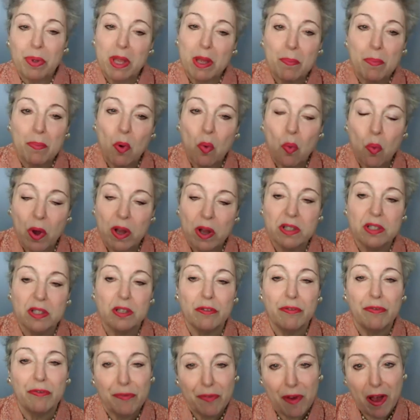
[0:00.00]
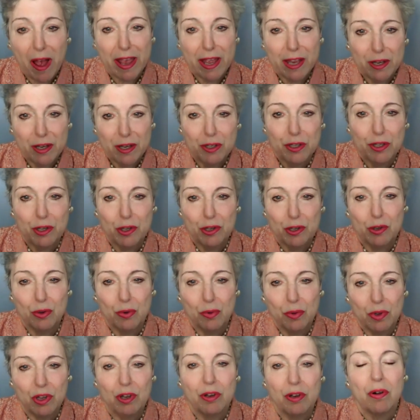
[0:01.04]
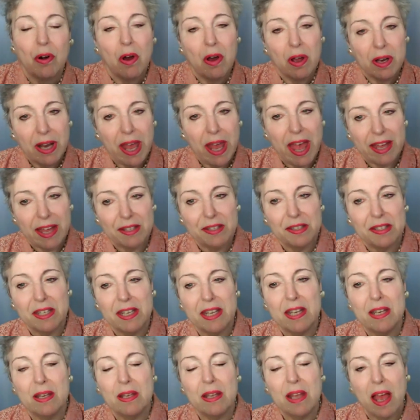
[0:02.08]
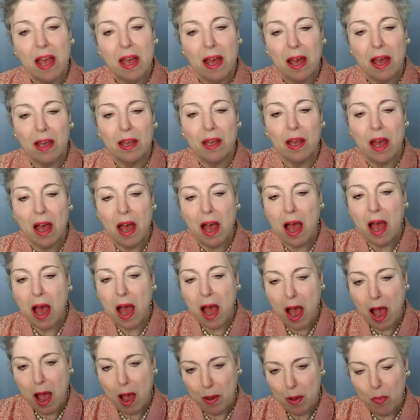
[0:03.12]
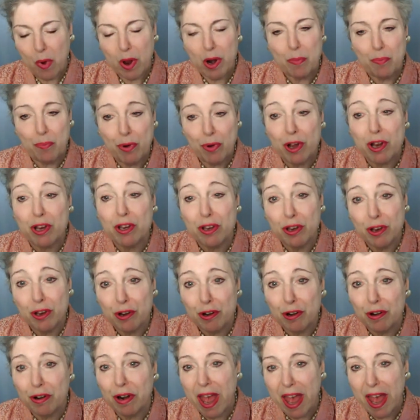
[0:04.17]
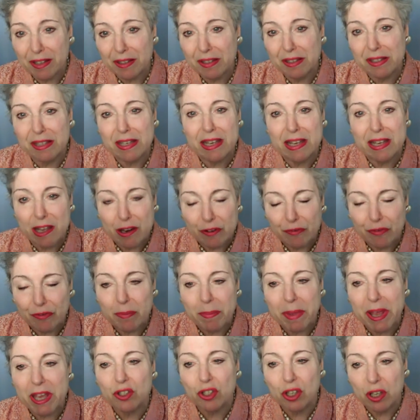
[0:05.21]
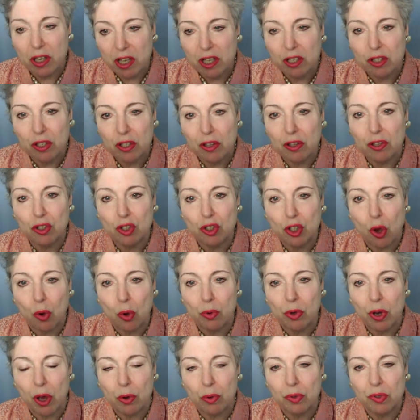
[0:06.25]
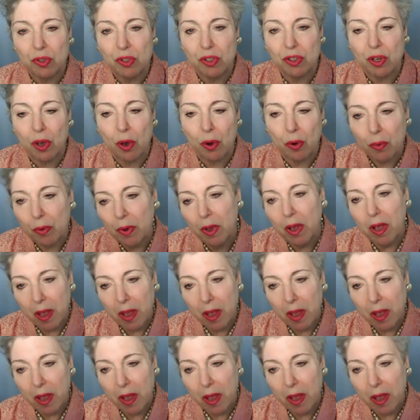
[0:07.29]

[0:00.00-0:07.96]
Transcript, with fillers: people want to find you, you're on Etsy. I want yeah. to put your Etsy information into the show notes. So